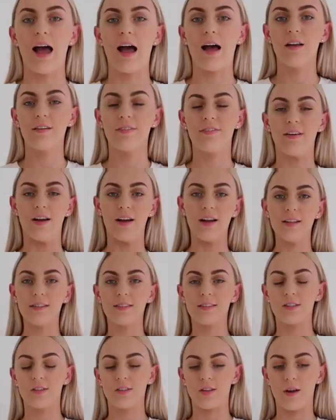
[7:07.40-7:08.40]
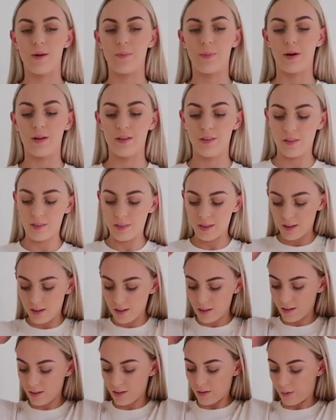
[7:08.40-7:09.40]
out first. So both of
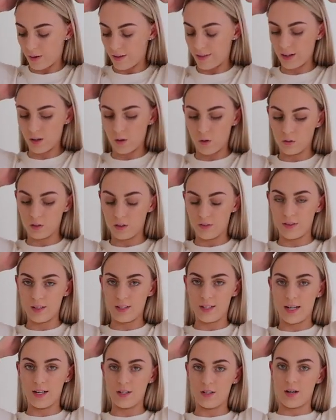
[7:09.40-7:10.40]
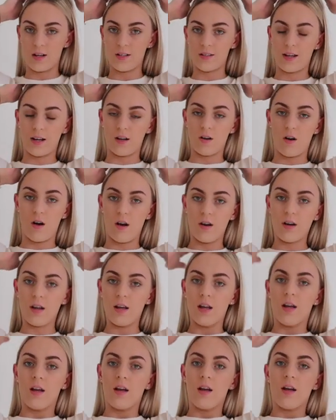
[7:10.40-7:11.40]
the, well I think all of the t-shirts I got,
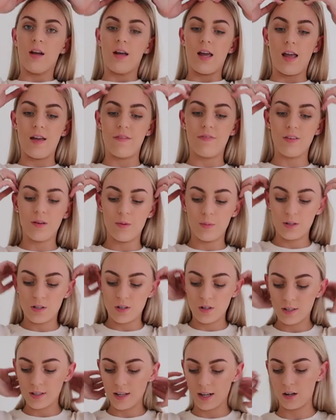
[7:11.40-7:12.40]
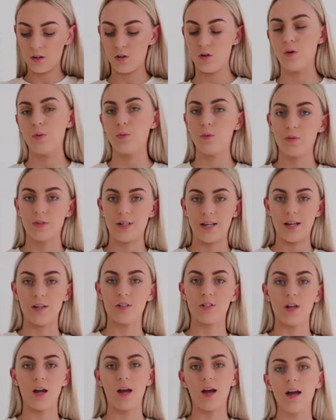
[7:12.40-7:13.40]
if it was just like a normal
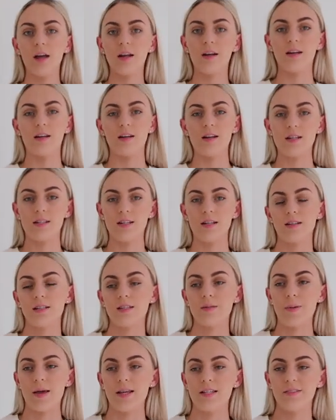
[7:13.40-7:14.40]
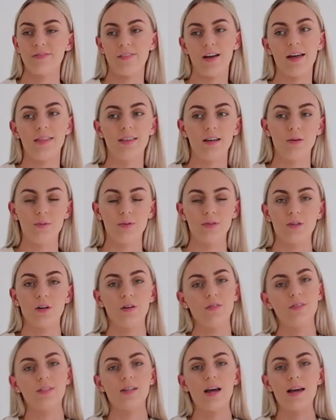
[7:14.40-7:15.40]
t-shirt and it didn't specify that it was
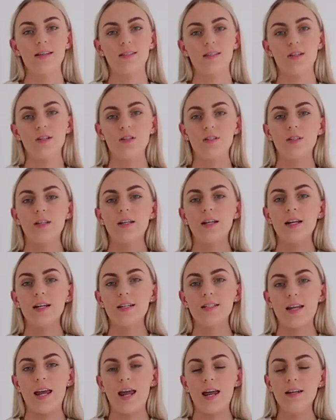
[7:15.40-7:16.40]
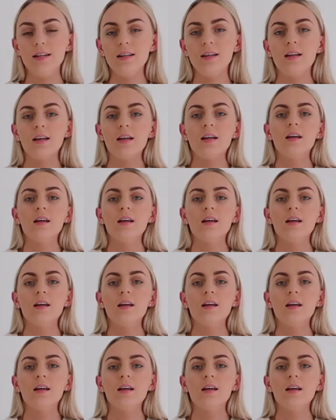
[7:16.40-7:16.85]
oversized, I usually get a 10